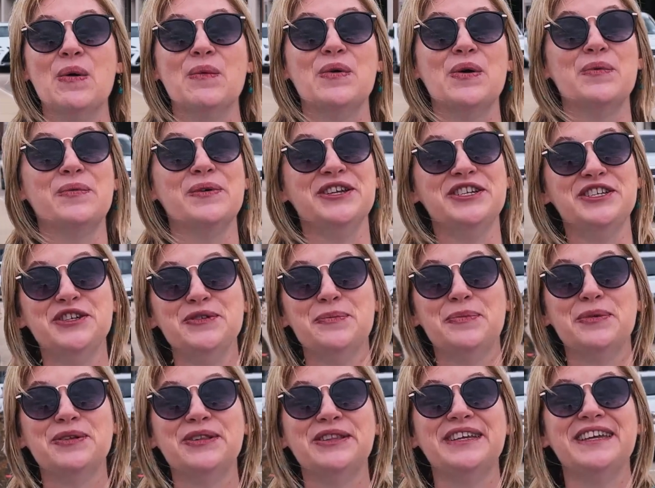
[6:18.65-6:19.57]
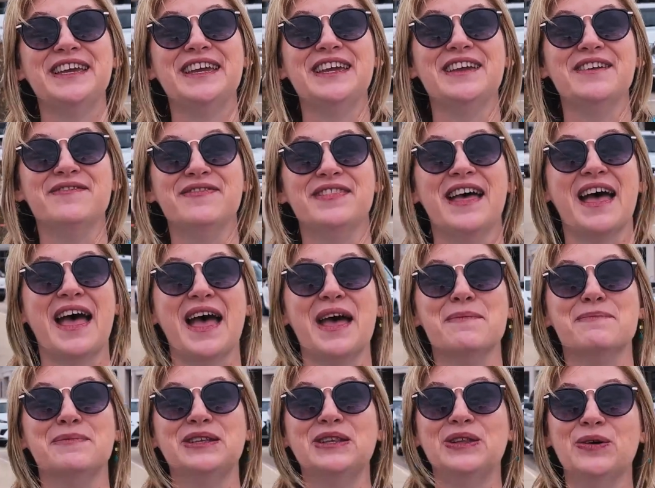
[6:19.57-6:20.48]
Well, would you believe
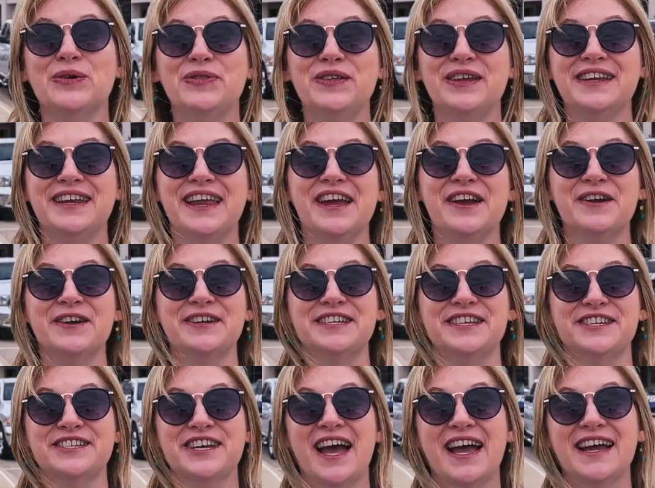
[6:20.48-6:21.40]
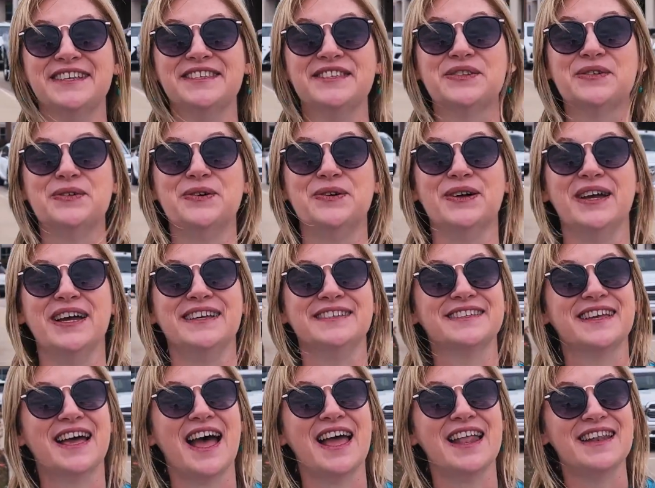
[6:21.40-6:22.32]
that Midlothian Heritage High School
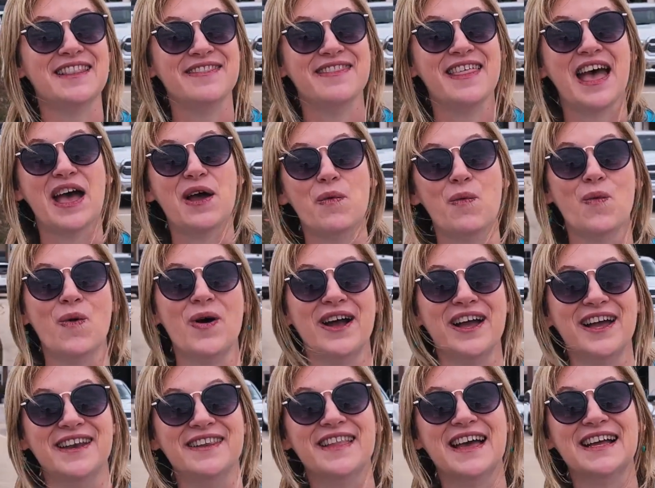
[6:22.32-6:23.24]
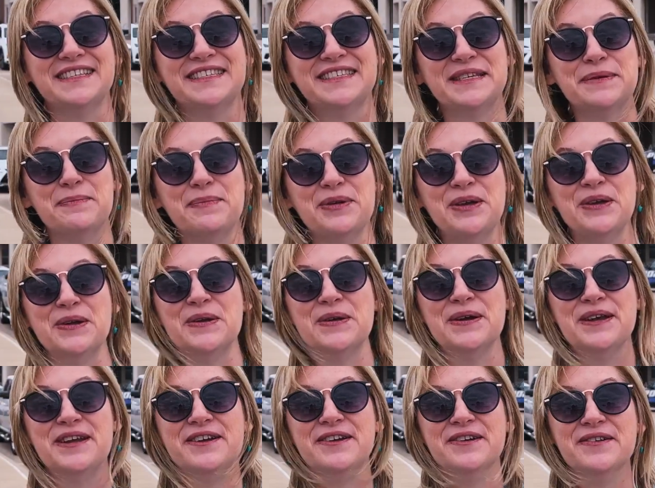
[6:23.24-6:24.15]
has gotten that 1, that
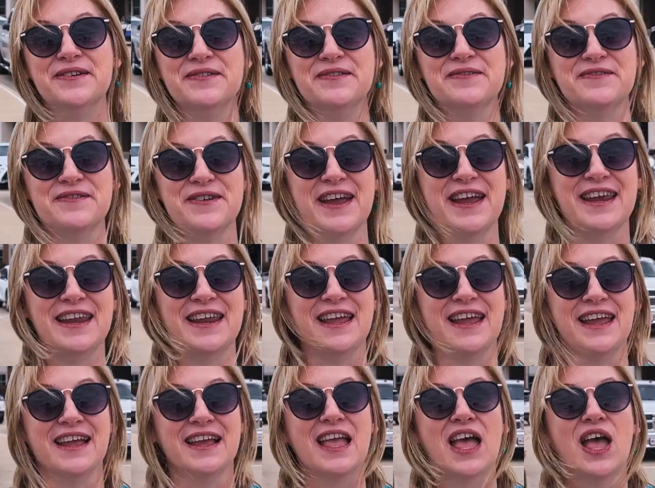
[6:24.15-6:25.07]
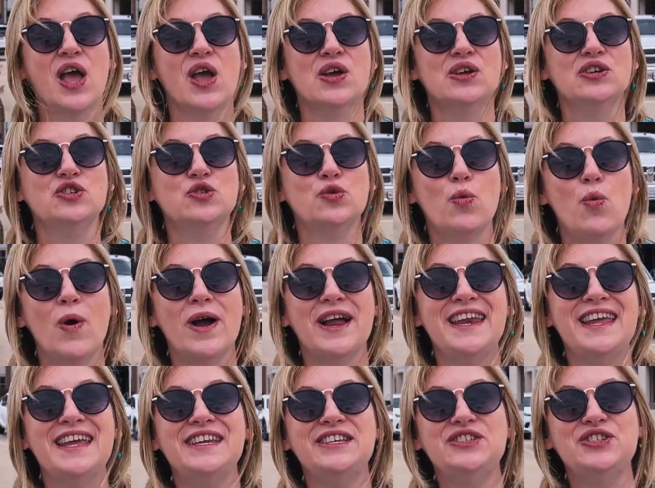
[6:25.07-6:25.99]
superior rating,
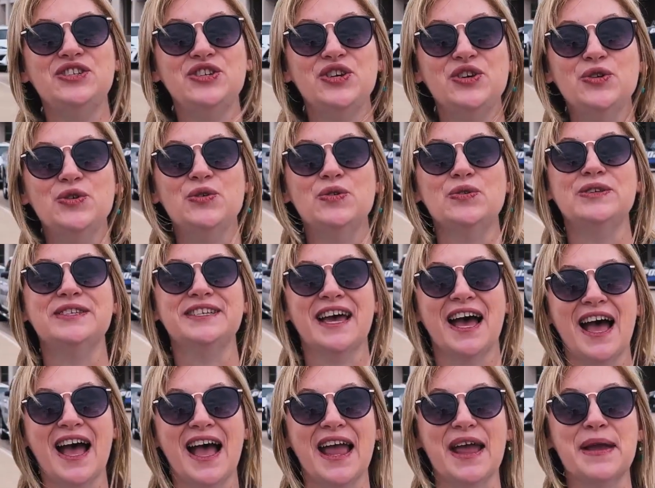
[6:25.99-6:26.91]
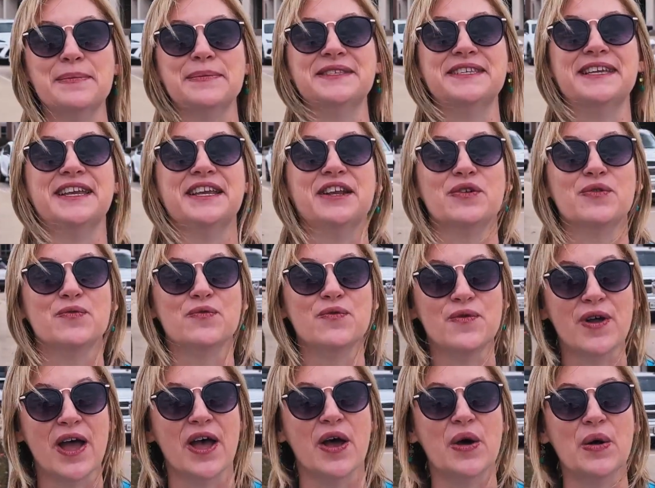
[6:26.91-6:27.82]
22 times in a
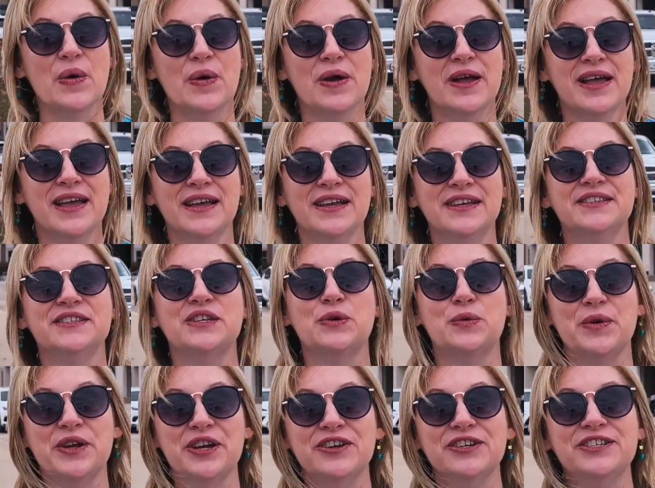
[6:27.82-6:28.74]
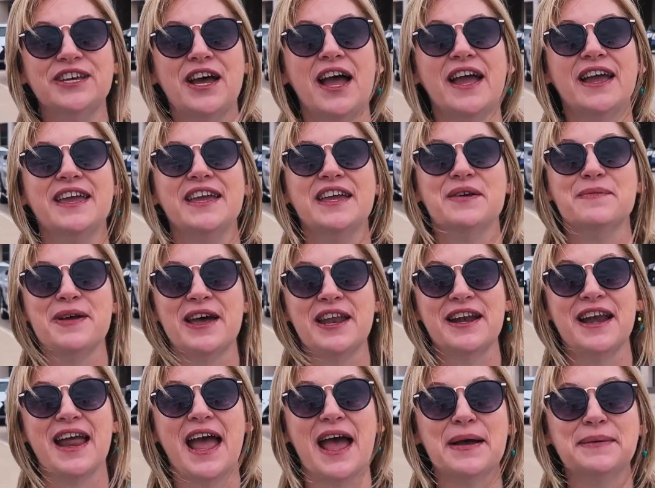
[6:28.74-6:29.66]
row. So we're talking about
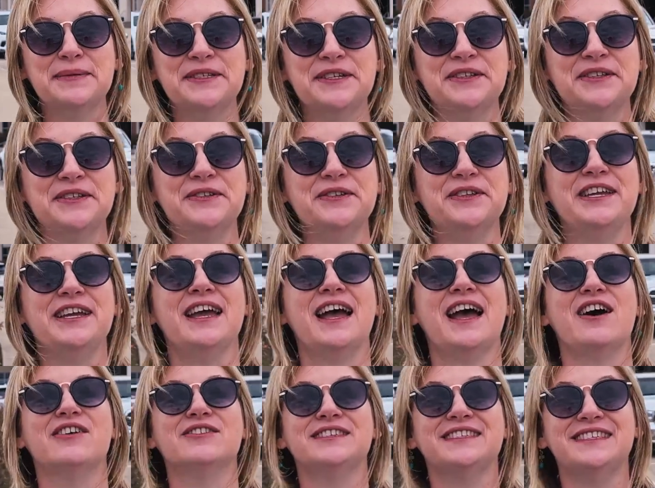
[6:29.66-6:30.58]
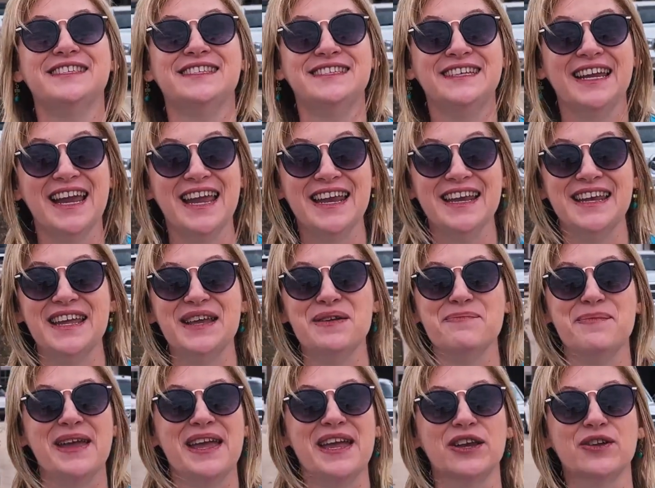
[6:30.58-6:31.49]
an absolutely
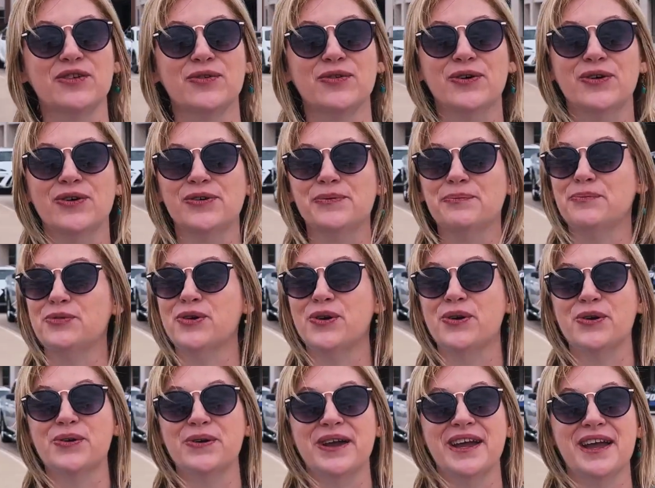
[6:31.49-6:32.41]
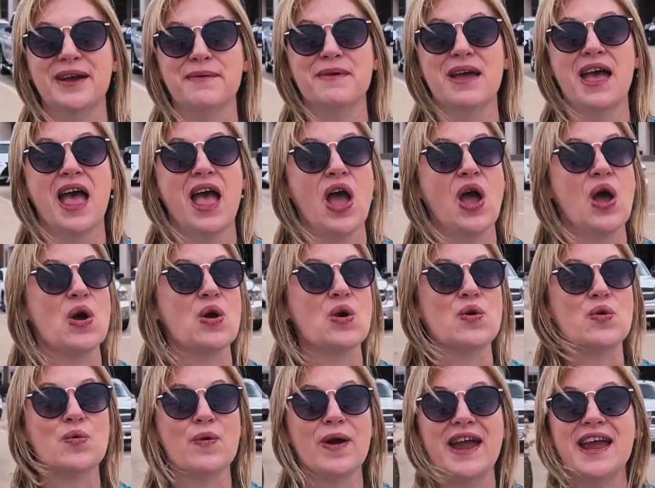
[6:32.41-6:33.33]
outstanding band program,
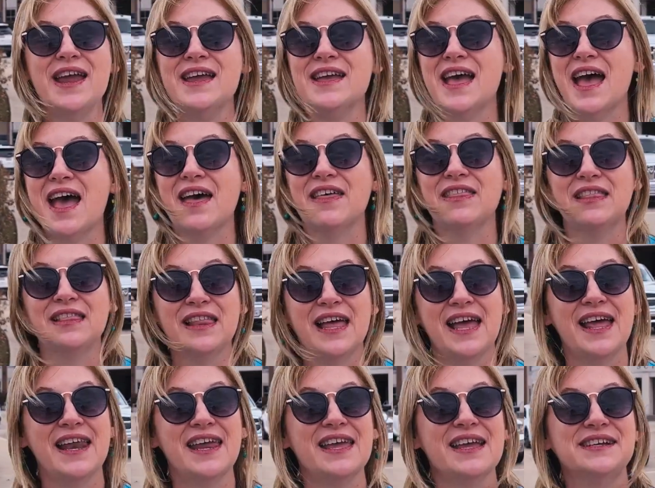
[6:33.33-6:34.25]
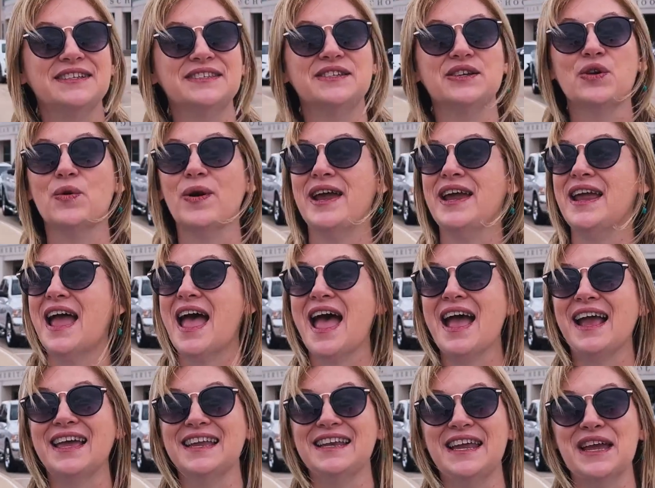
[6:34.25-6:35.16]
great athletics, great
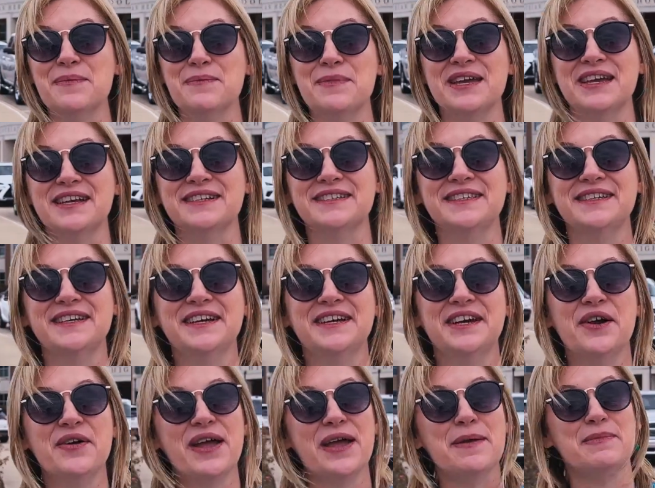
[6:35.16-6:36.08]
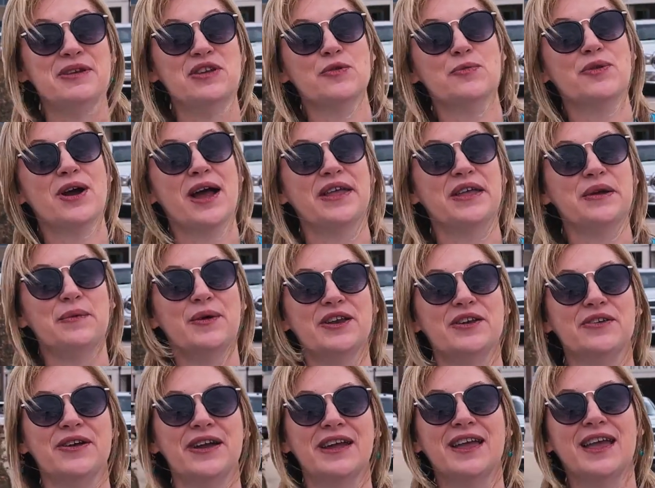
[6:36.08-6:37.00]
academics. Okay, but you're probably
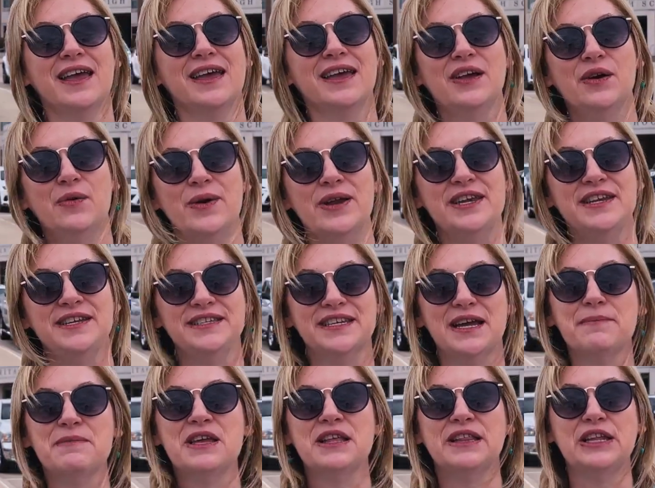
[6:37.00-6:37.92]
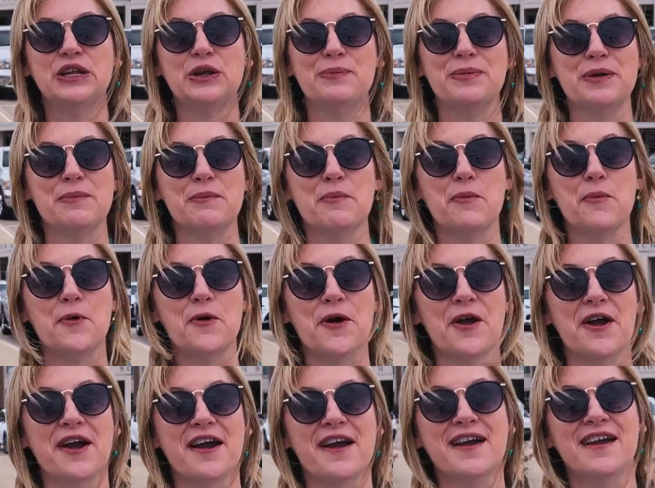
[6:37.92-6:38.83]
wondering, Wendy, tell me a little bit
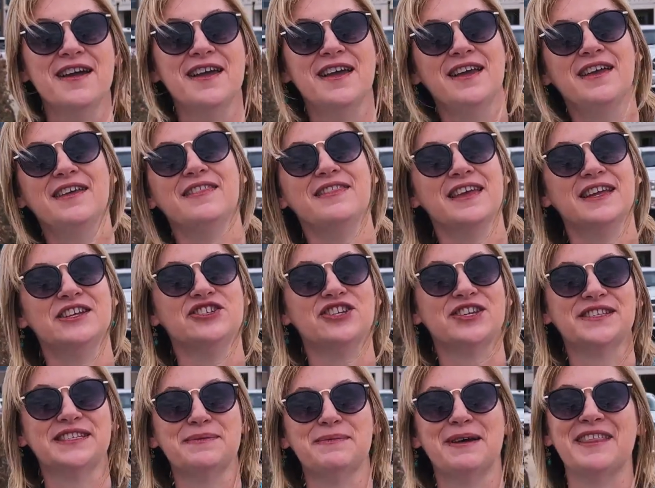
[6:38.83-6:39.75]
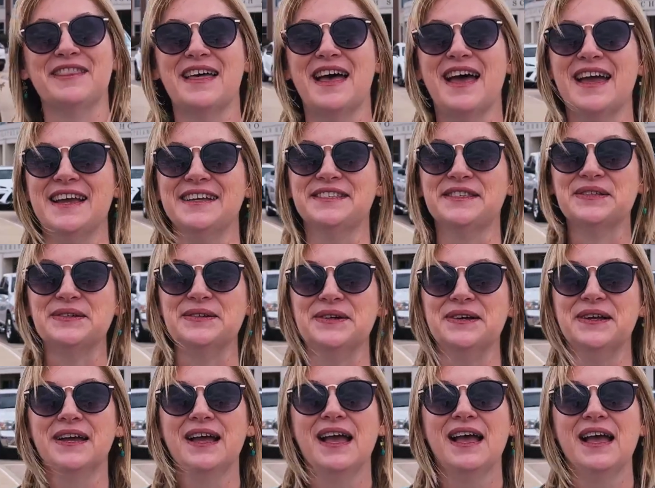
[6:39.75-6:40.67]
more than just about the high
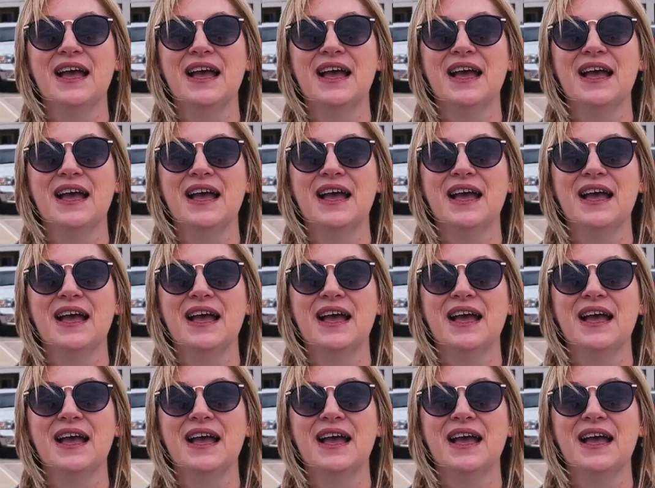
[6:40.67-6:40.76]
school.